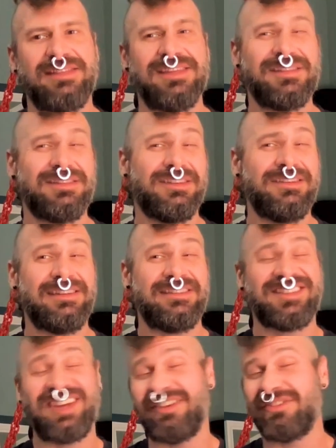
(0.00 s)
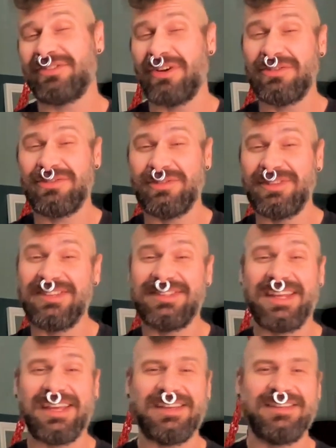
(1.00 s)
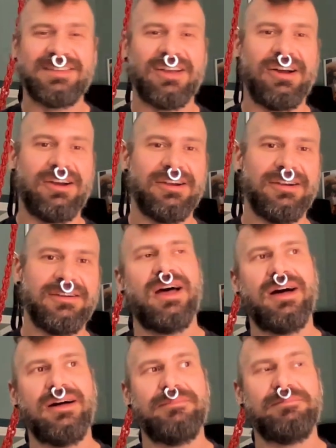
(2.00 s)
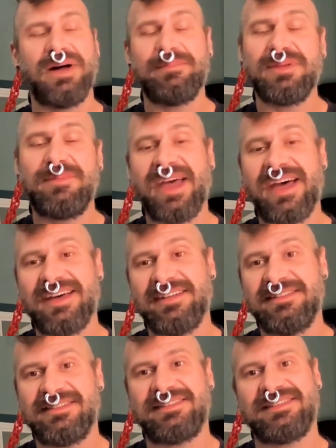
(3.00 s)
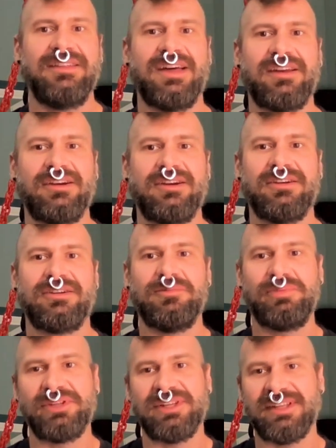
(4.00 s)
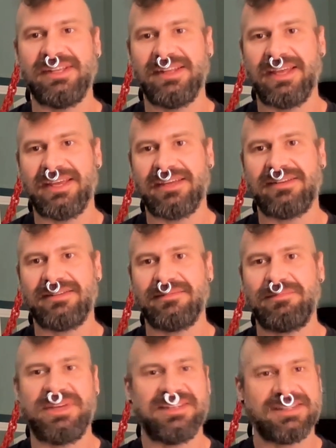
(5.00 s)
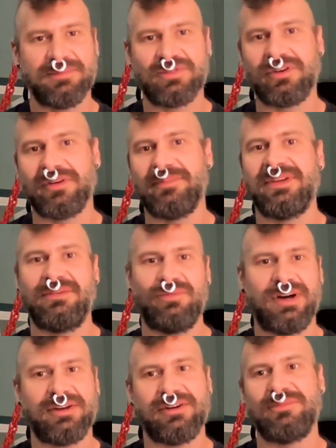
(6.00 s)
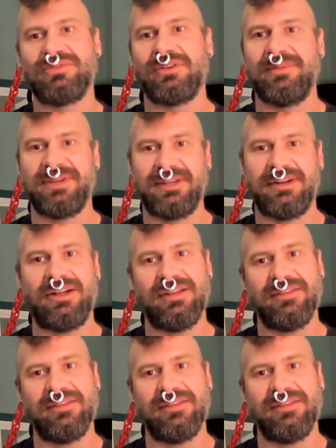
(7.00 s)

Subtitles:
think the standard go-to these days are puppy pads that are completely like piss absorbent, water absorbent, all of